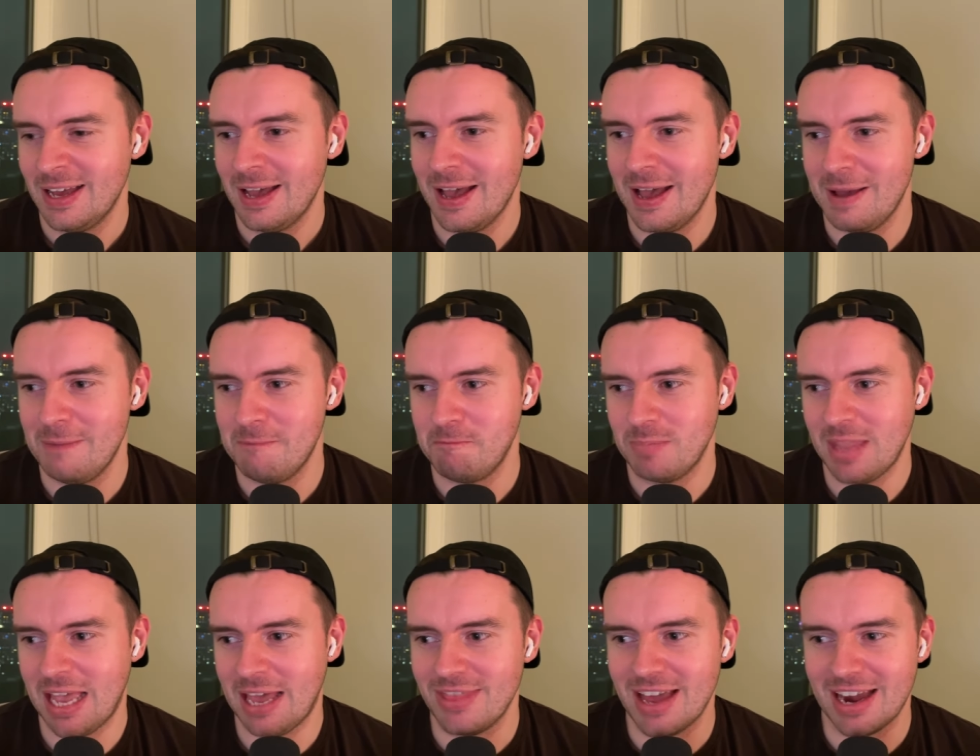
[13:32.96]
Um,
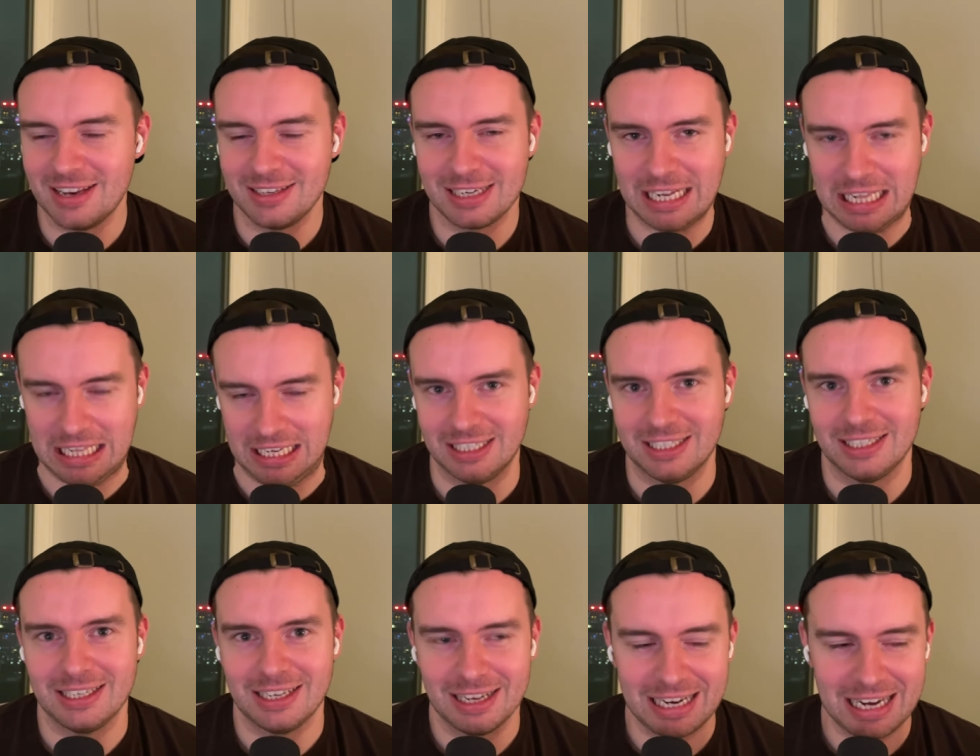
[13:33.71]
and that is a
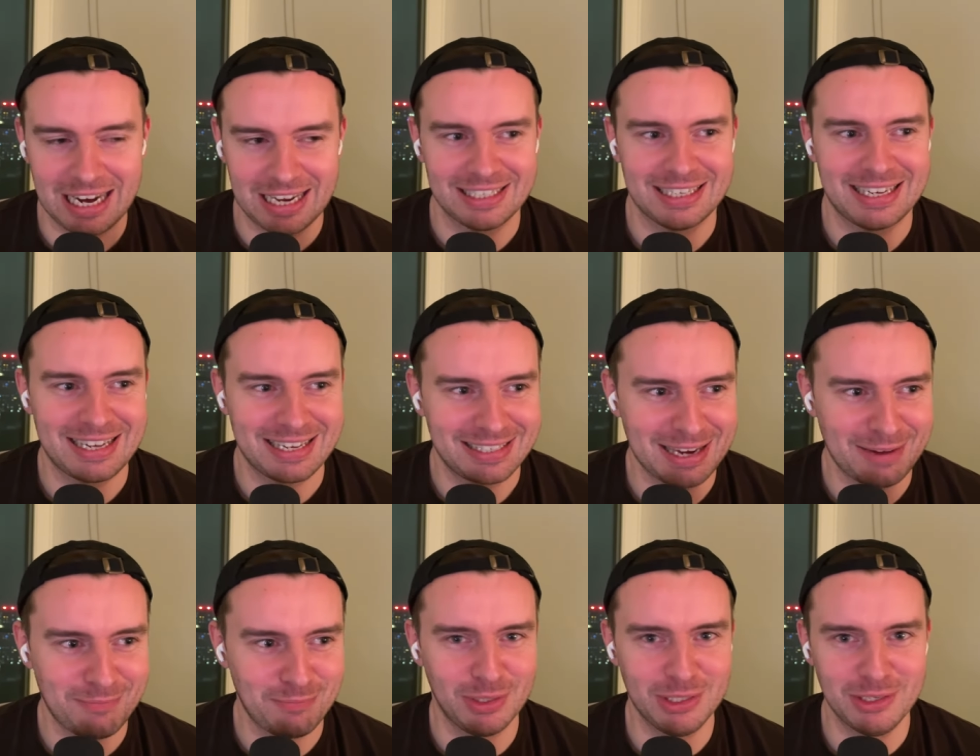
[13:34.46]
classic, classic
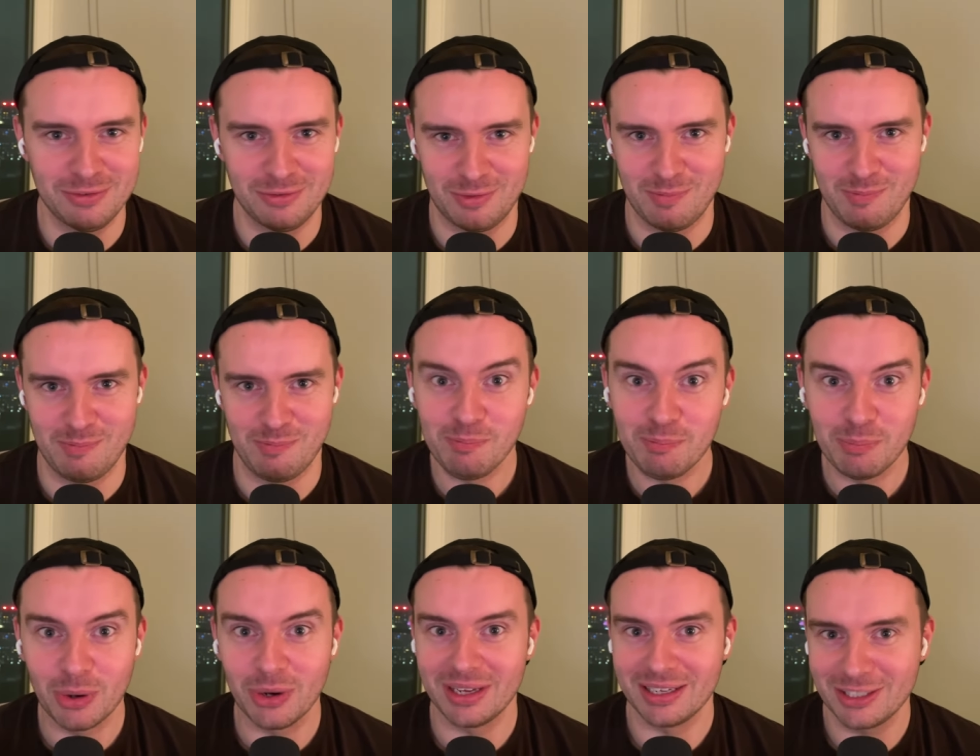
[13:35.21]
example of
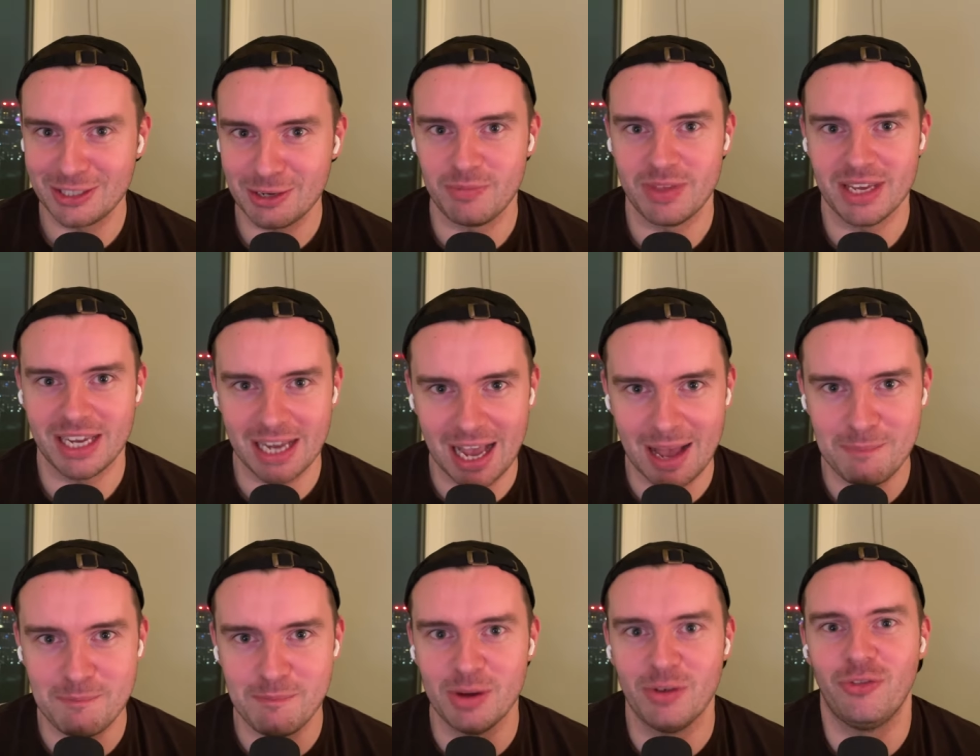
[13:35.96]
putting something
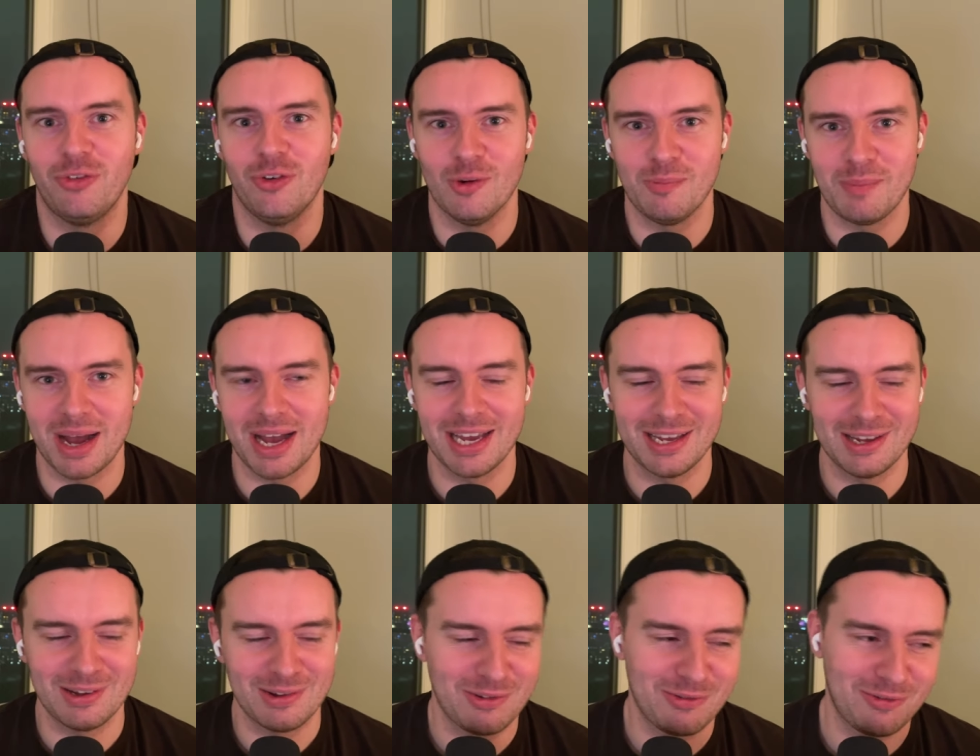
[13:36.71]
before
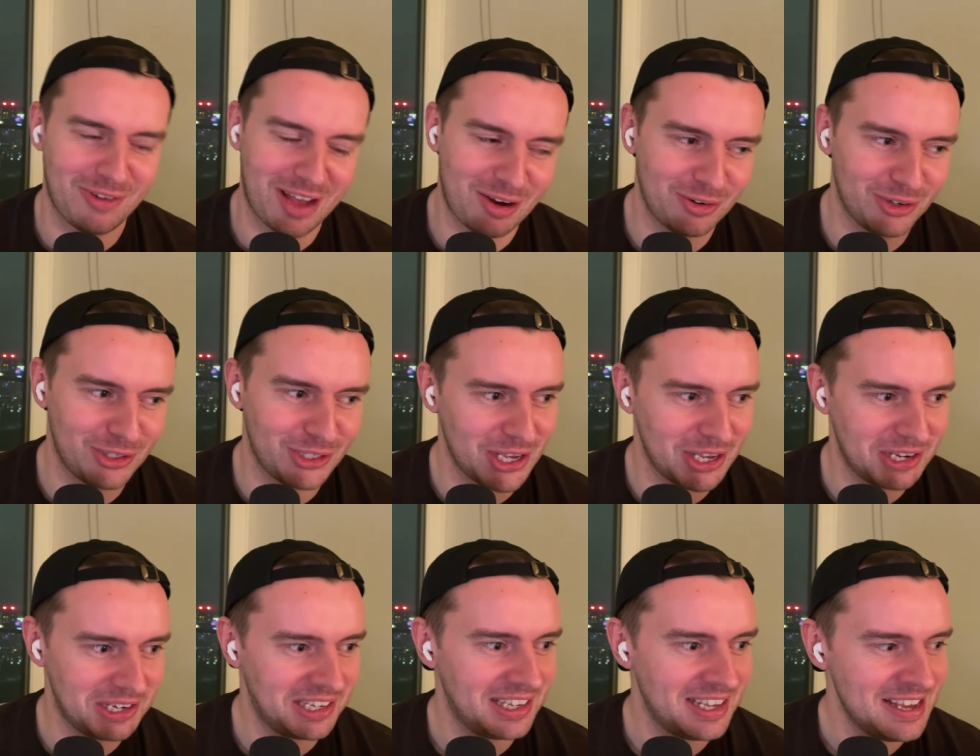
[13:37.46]
my VAT
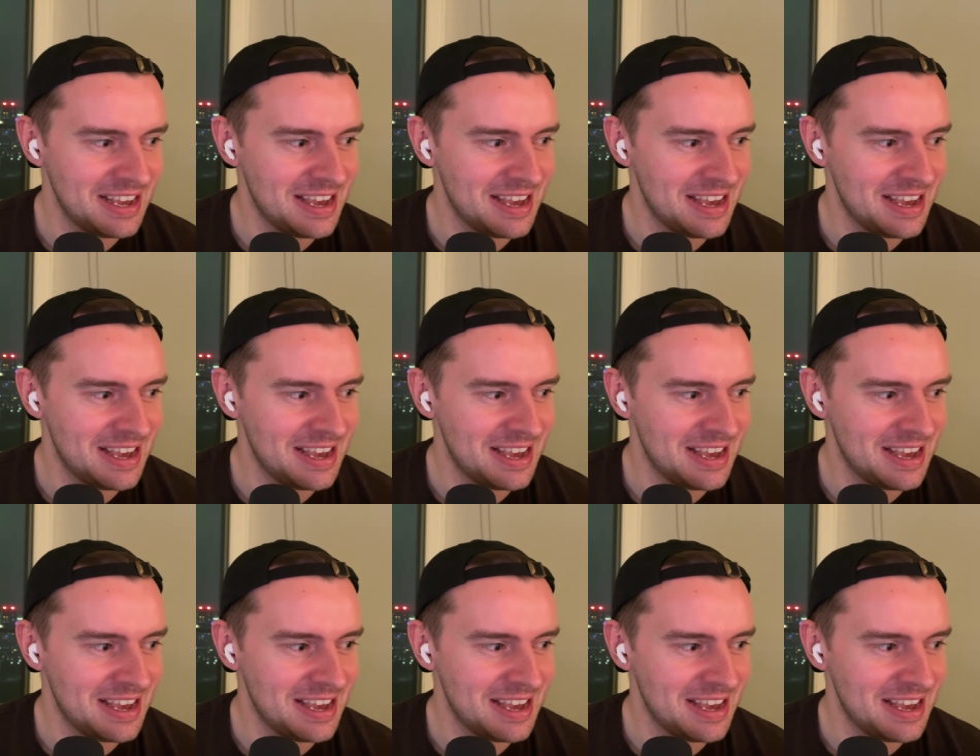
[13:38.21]
return.